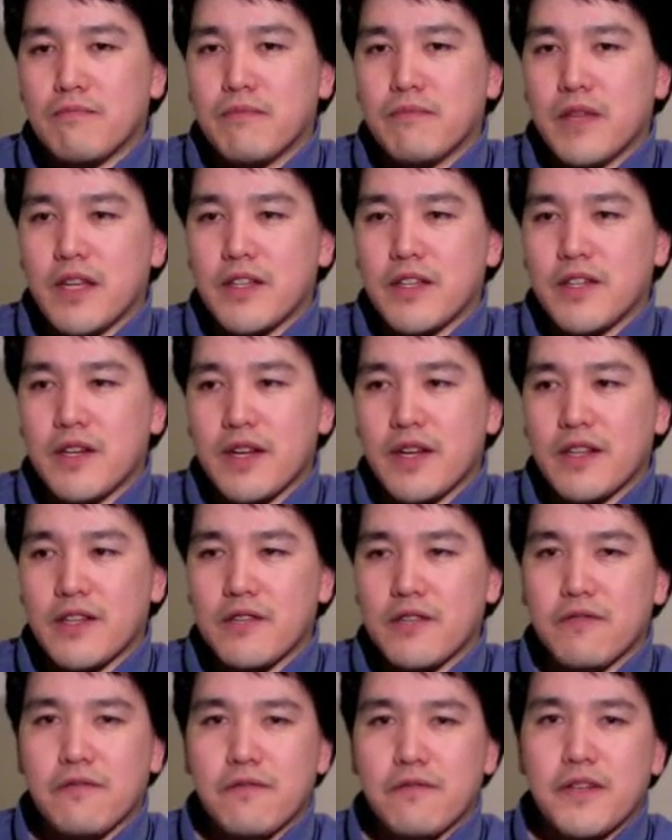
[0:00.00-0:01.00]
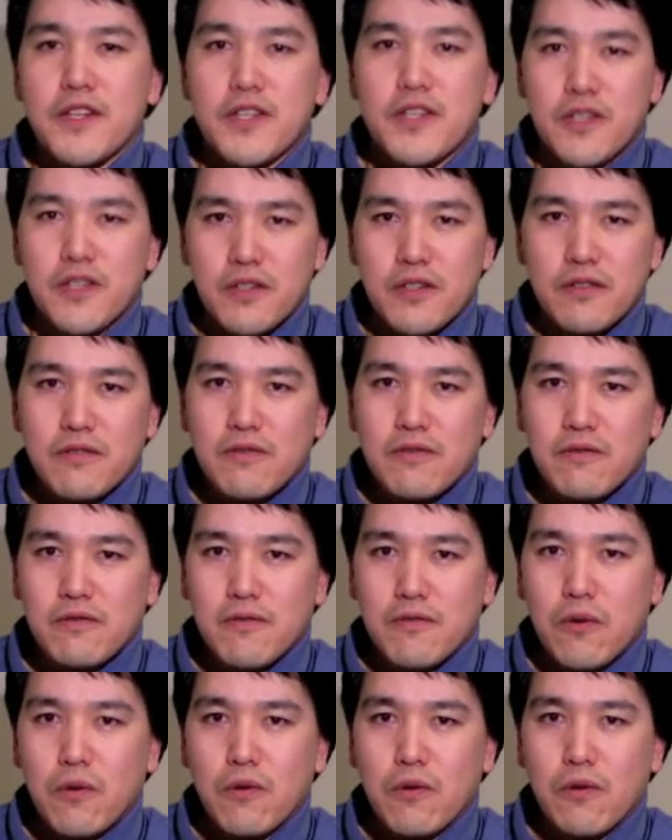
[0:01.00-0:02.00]
It's not sufficient
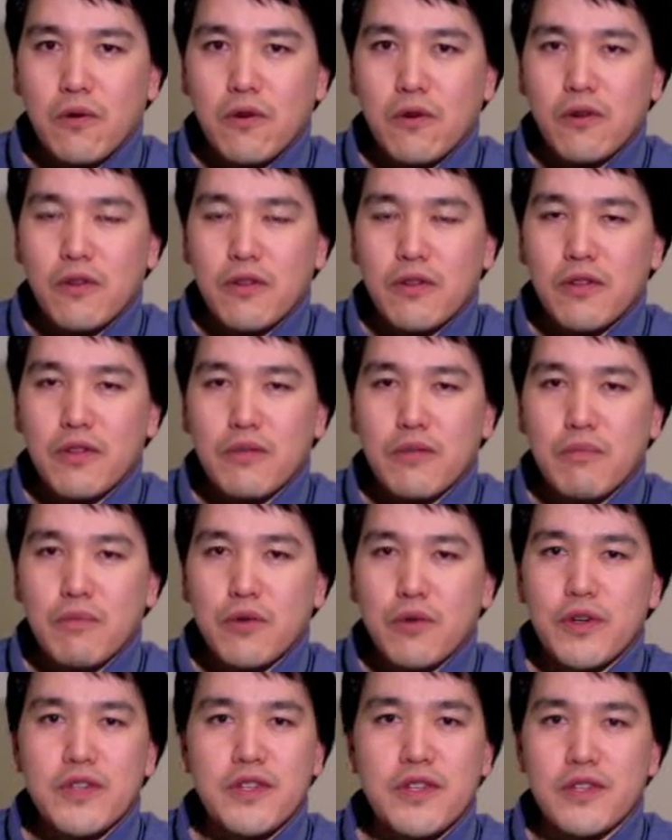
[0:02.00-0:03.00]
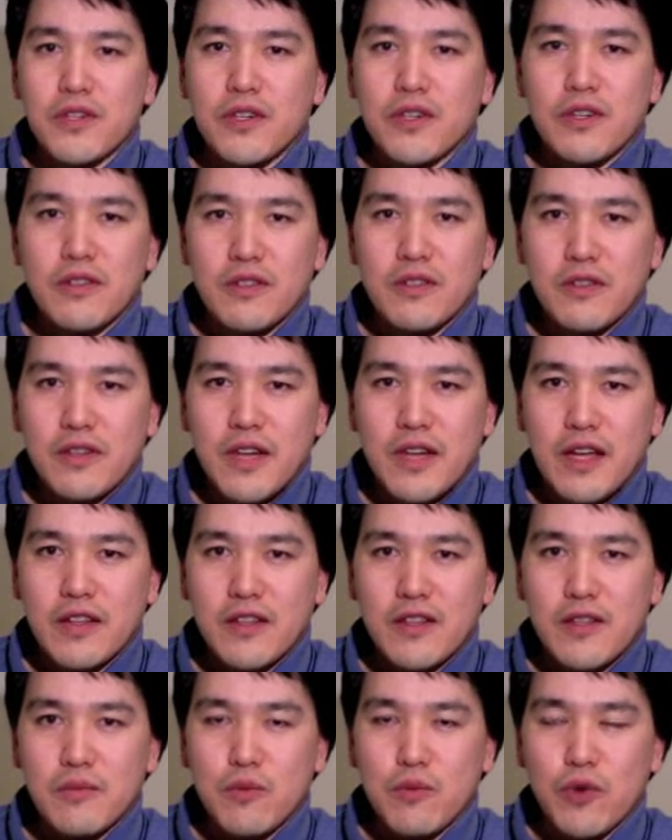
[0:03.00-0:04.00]
for the prisoner at
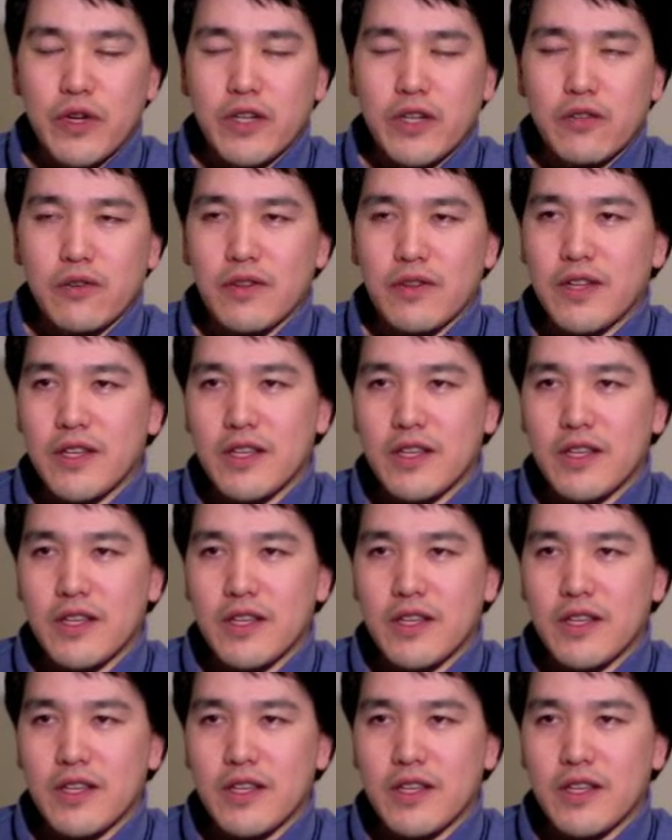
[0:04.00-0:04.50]
this point, or